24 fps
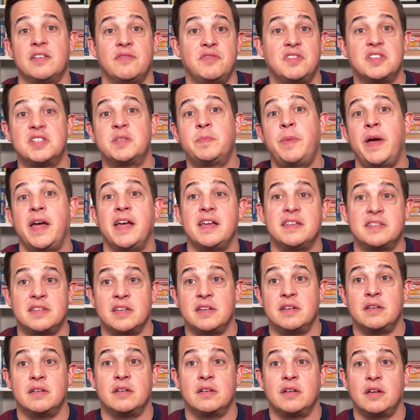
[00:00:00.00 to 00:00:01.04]
of the space
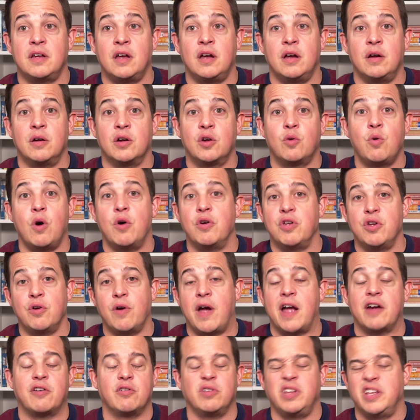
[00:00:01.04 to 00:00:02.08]
and quote you
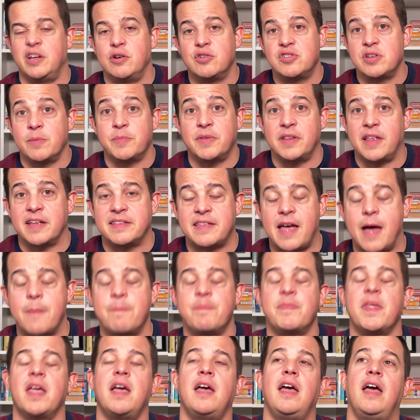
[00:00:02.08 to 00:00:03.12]
accurately or something like that.
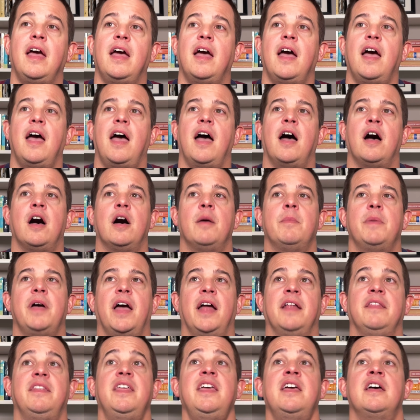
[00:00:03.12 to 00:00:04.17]

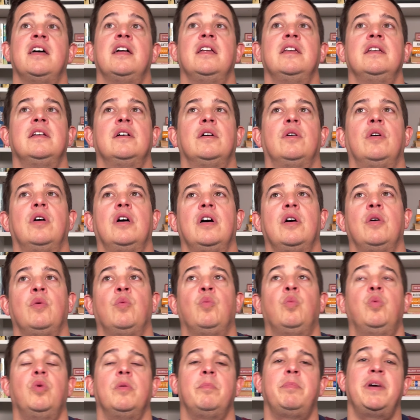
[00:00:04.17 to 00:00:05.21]
And then
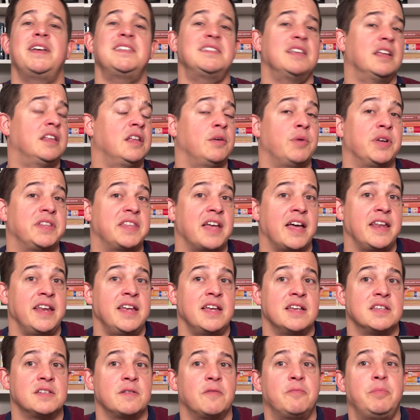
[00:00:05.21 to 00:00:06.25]
basically what that
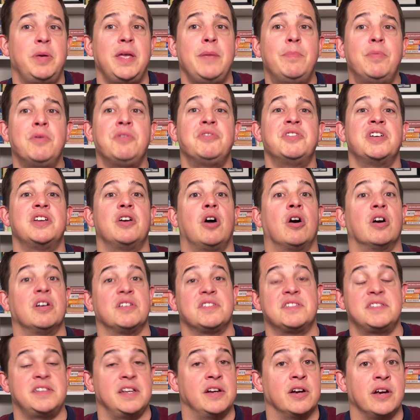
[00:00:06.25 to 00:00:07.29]
is, if people that
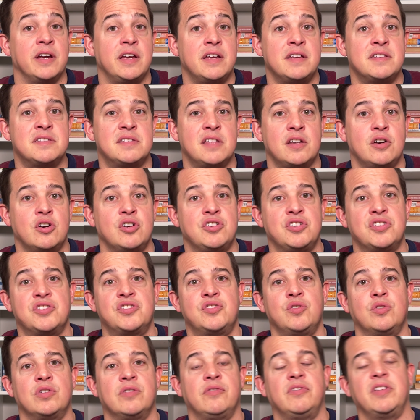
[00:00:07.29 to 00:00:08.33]
aren't serious, that are just
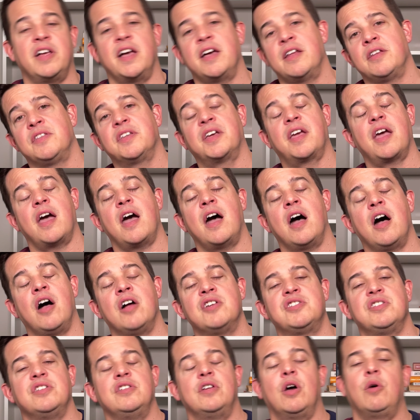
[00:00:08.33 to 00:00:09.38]
sort of laying on the
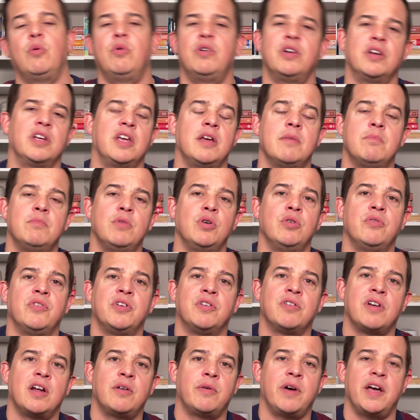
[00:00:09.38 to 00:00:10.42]
couch and don't want to get
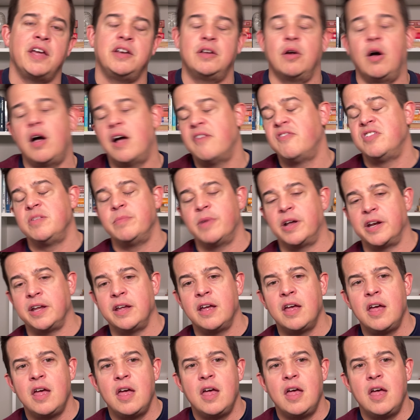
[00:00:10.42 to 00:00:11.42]
moving right away, don't have any money,